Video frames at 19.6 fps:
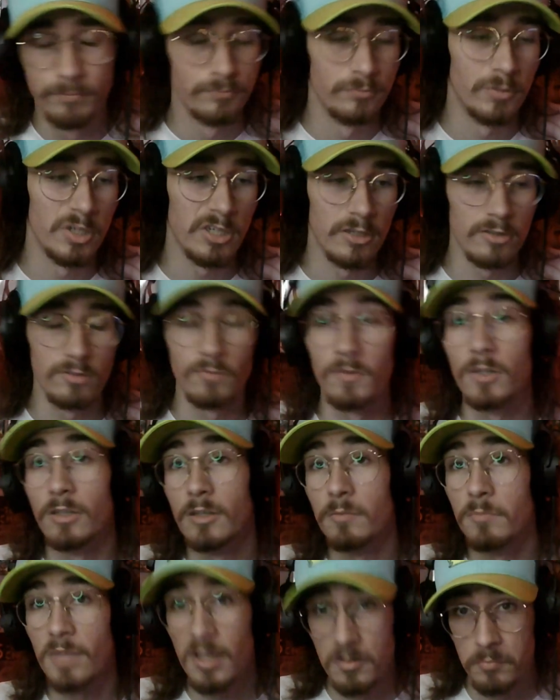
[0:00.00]
because of all
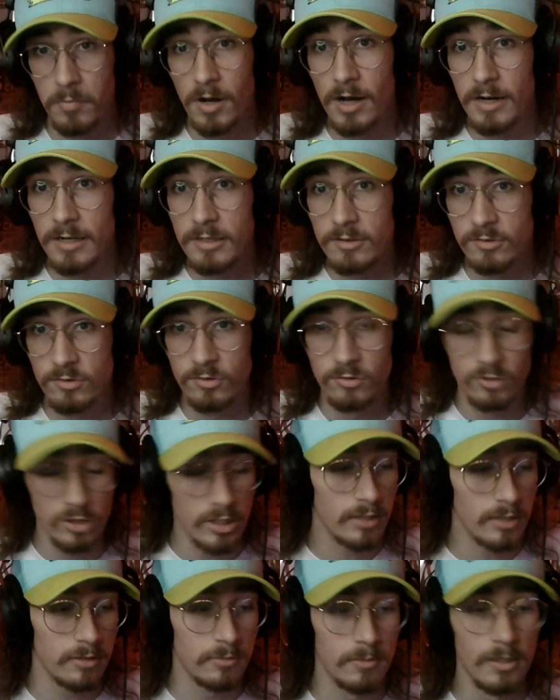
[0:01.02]
them dead bodies and
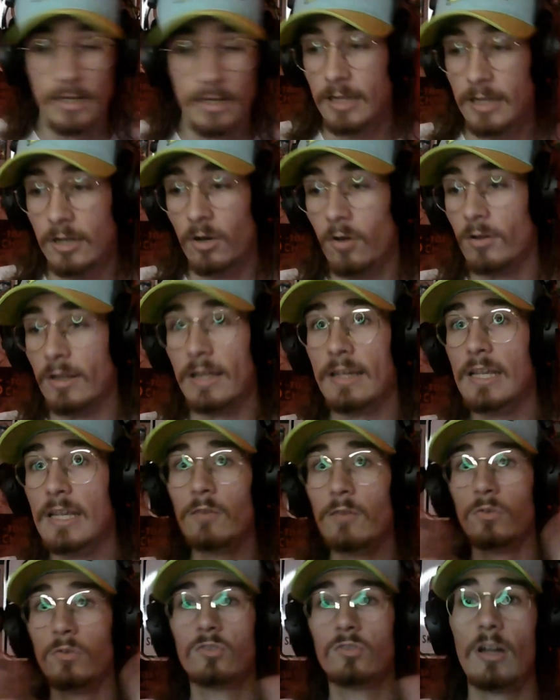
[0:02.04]
shit and all that
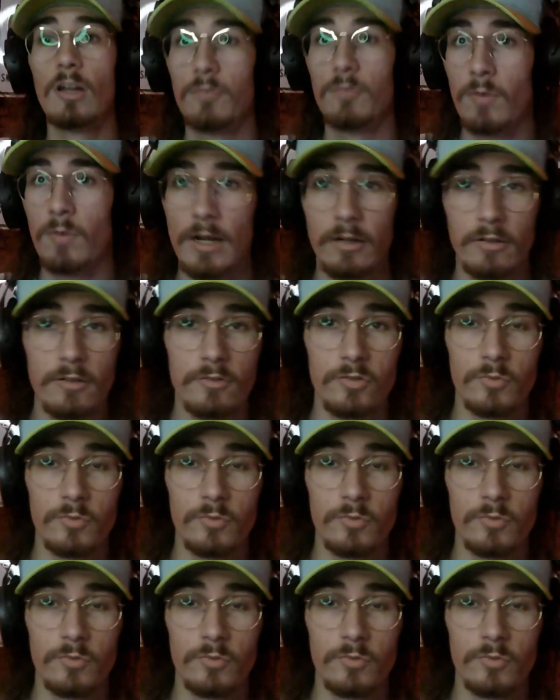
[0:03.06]
evil stuff around us.